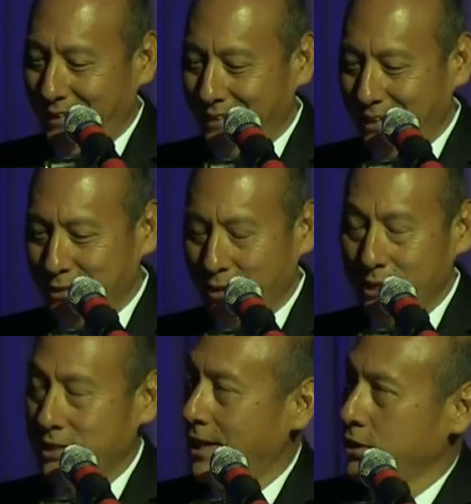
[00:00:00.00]
and, and, so
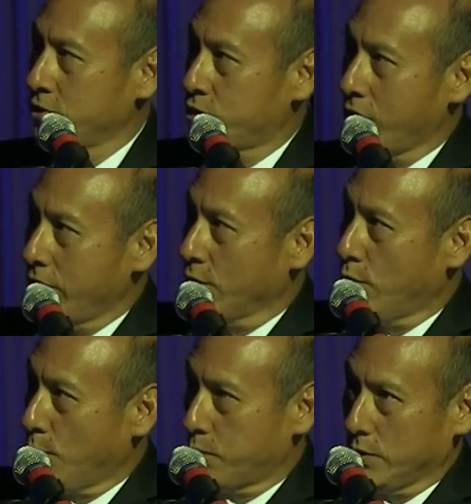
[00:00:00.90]
you see, I use Jonah
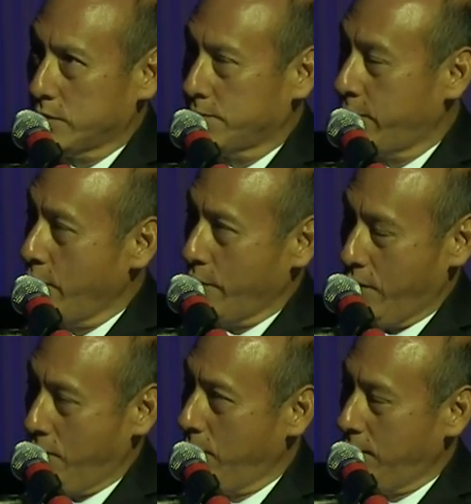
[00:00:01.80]
Goldberg's
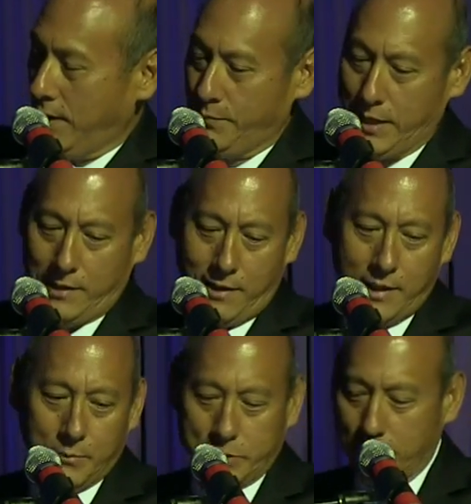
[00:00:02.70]
photo on my
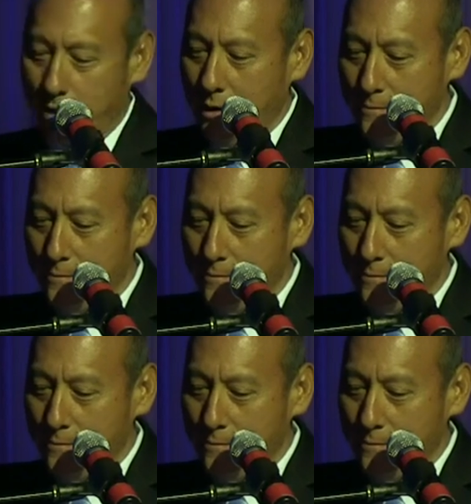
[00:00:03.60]
columns.